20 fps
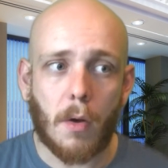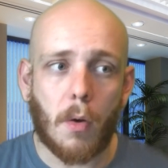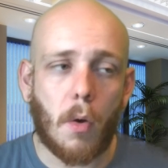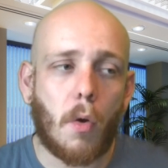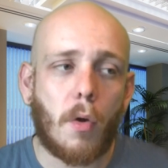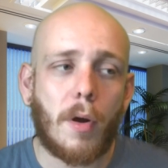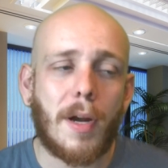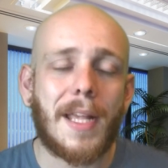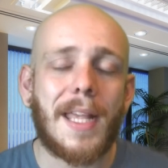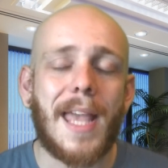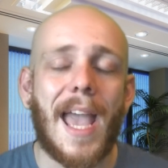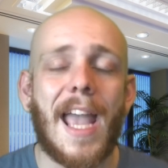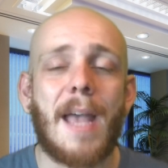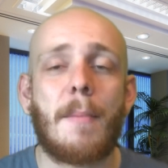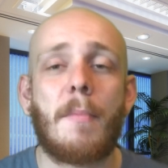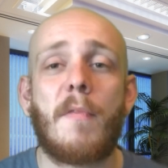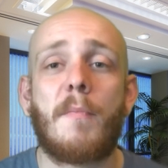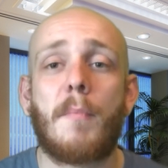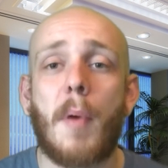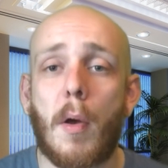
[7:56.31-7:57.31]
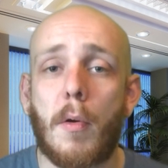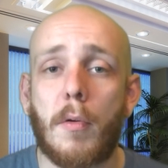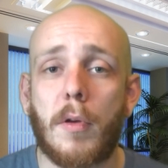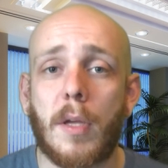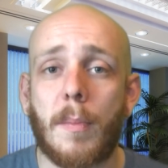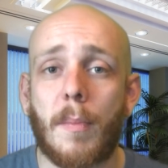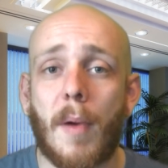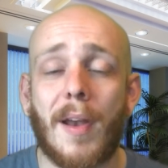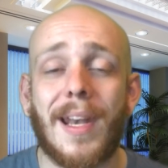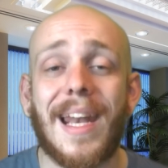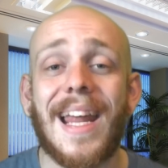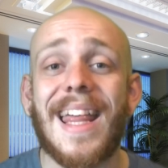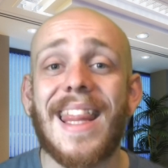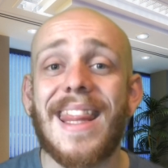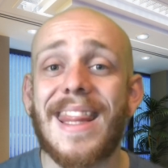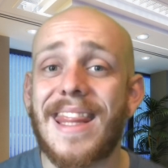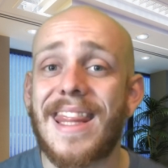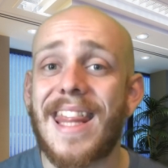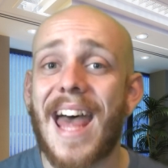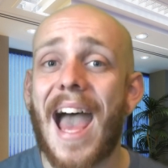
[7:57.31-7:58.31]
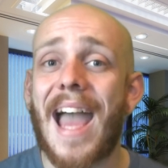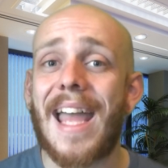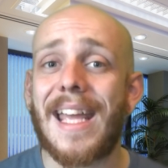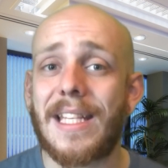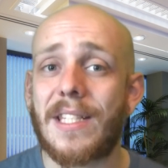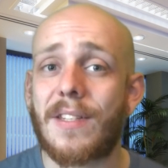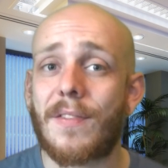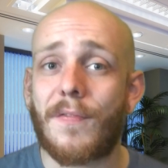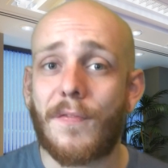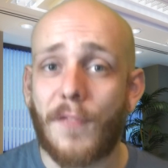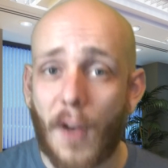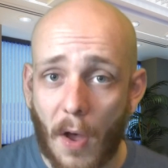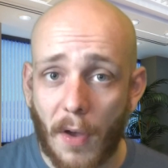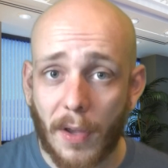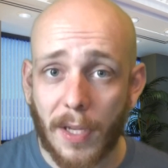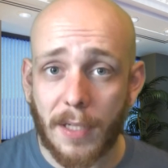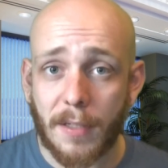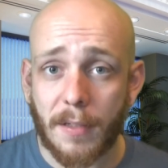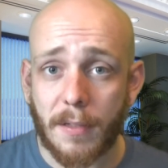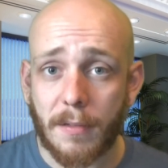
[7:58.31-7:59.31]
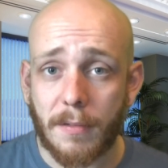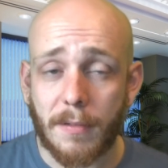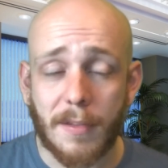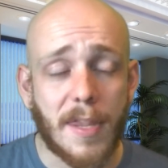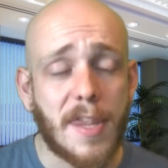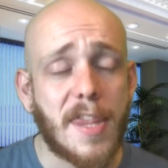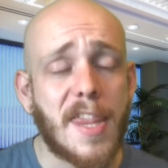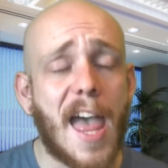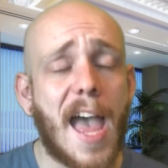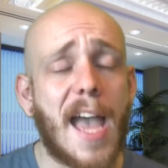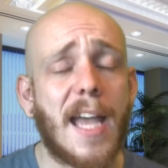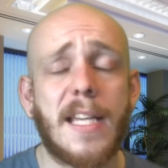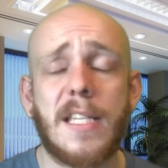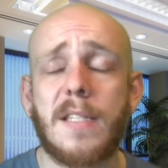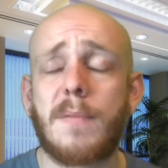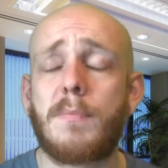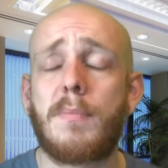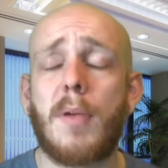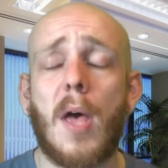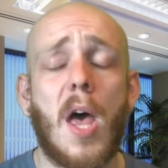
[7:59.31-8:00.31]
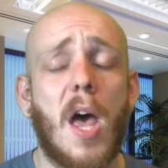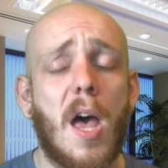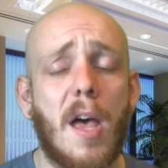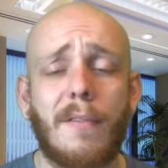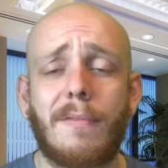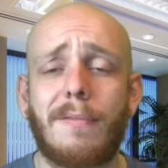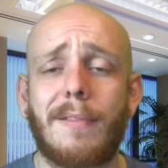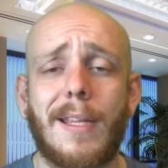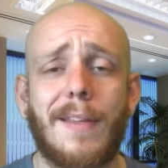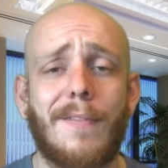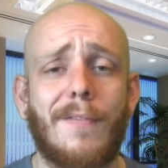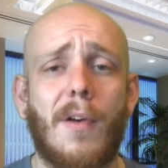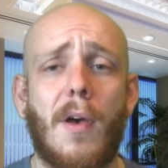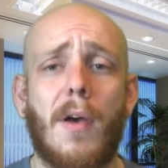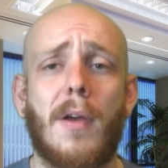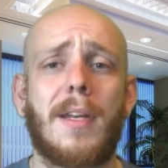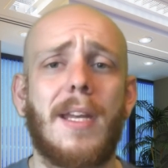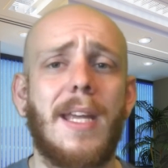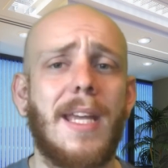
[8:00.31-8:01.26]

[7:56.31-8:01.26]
or a game of Pokemon, that is fine. That is perfectly fine.